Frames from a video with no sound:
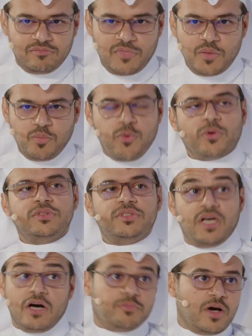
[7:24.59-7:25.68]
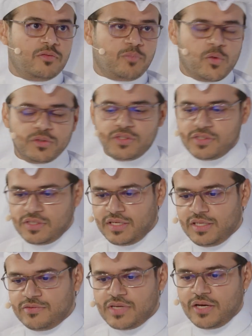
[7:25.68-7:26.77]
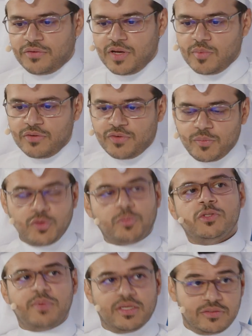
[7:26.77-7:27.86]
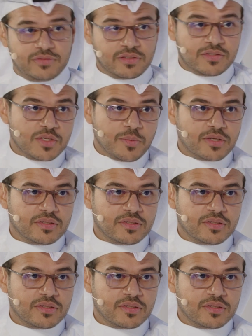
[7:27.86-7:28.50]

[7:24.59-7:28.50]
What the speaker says: importance to the Kingdom of Saudi Arabia, from your perspective, Dr. Samar.